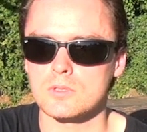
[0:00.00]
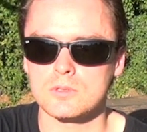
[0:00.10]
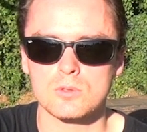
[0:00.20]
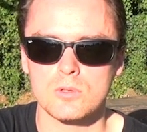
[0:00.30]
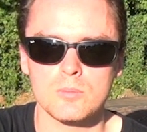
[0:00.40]

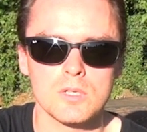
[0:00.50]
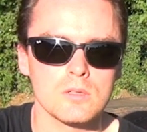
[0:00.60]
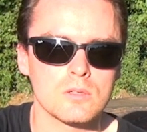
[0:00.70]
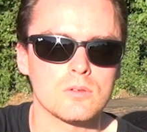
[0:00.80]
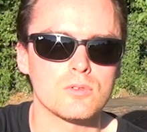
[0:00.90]
soy
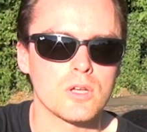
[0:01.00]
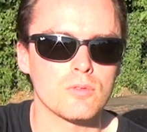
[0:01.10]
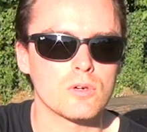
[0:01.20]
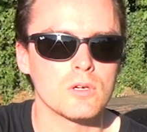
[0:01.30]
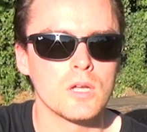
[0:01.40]
milk or
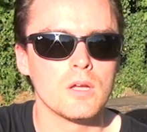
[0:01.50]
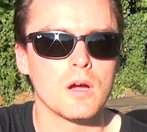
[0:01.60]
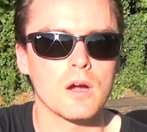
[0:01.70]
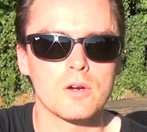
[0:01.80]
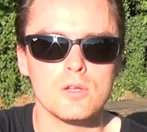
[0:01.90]
whatever
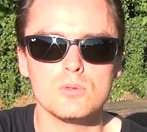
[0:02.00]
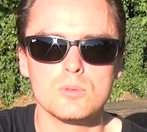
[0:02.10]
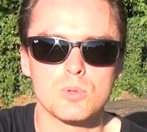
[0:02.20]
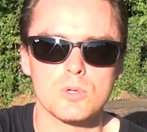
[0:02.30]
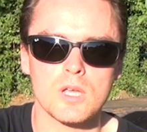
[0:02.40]
are
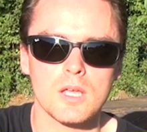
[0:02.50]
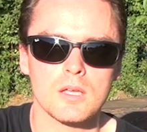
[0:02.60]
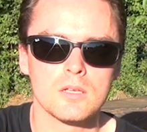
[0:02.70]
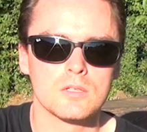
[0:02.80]
used per day,